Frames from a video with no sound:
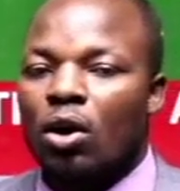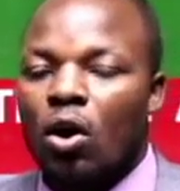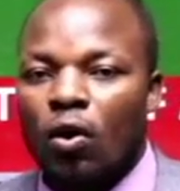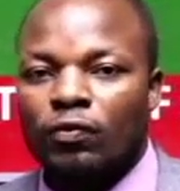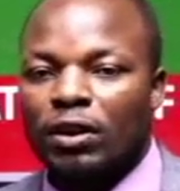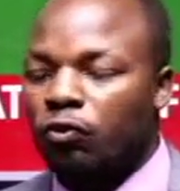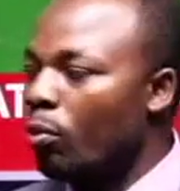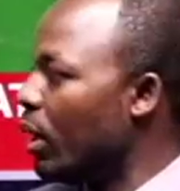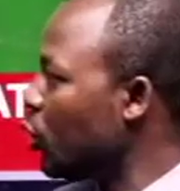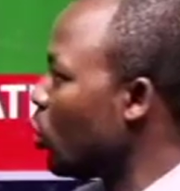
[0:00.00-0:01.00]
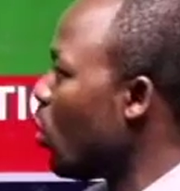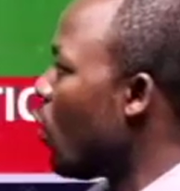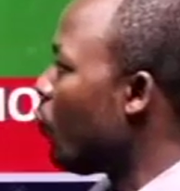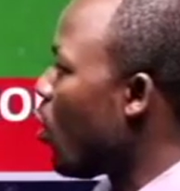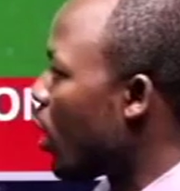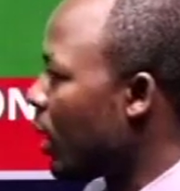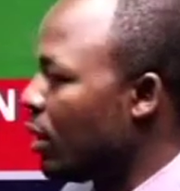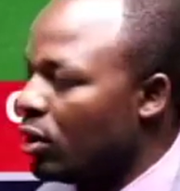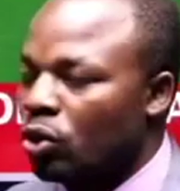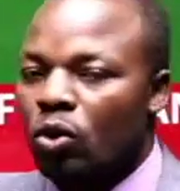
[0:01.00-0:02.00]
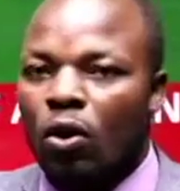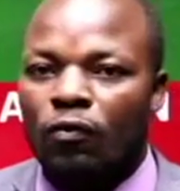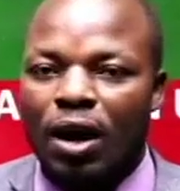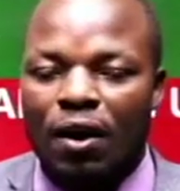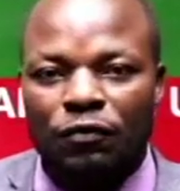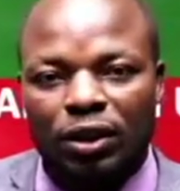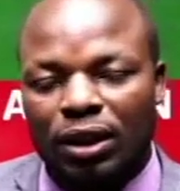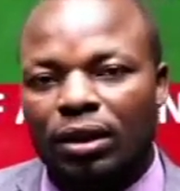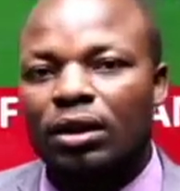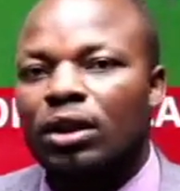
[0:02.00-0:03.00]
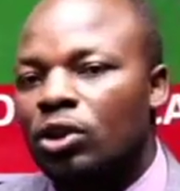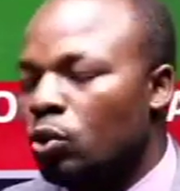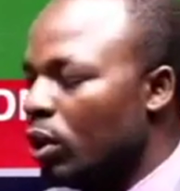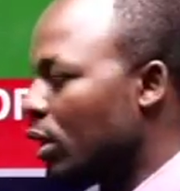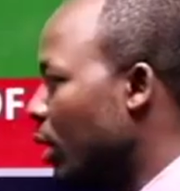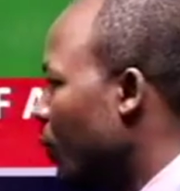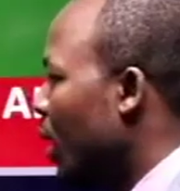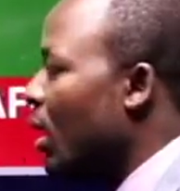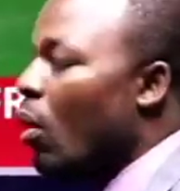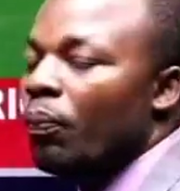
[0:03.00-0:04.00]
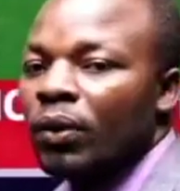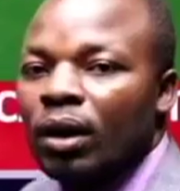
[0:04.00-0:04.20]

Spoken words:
of the formation of Organization of African Unity. Now,